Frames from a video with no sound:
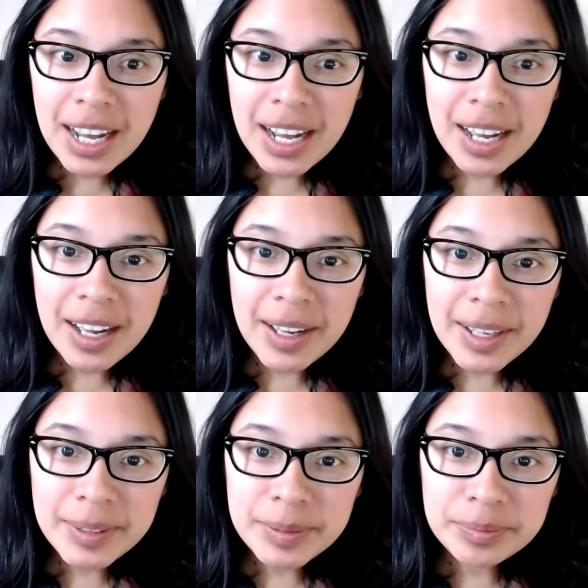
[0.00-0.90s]

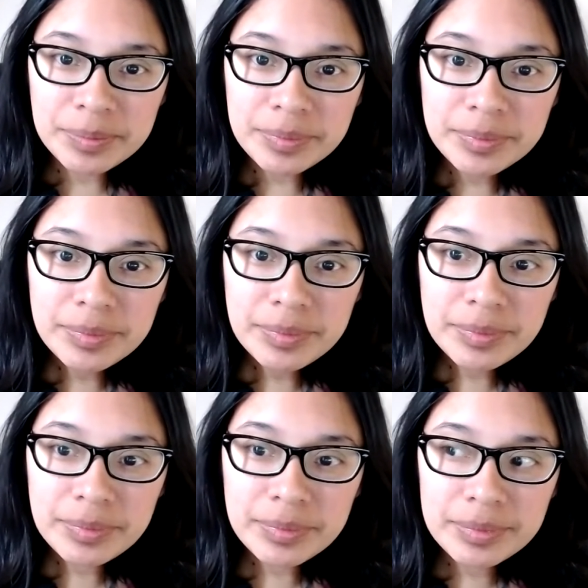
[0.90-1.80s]
Um,
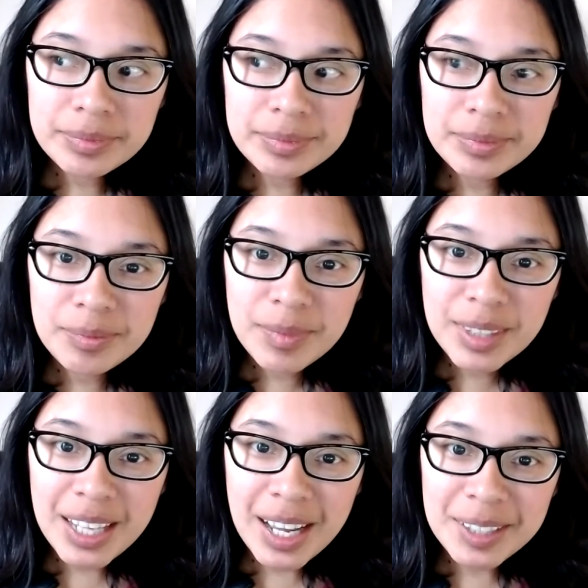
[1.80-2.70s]

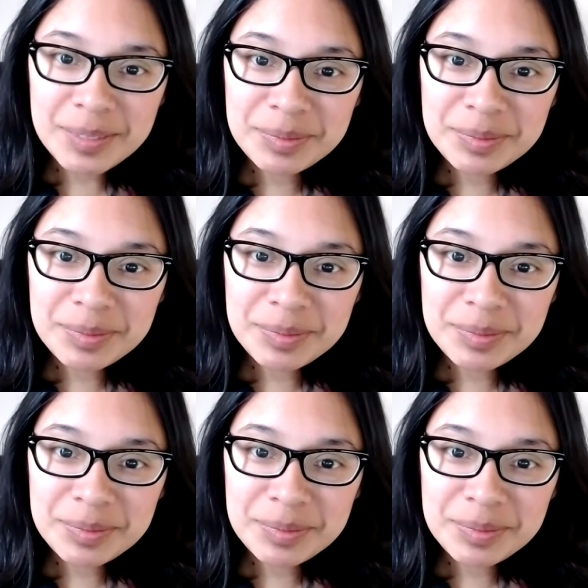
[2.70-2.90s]
yeah.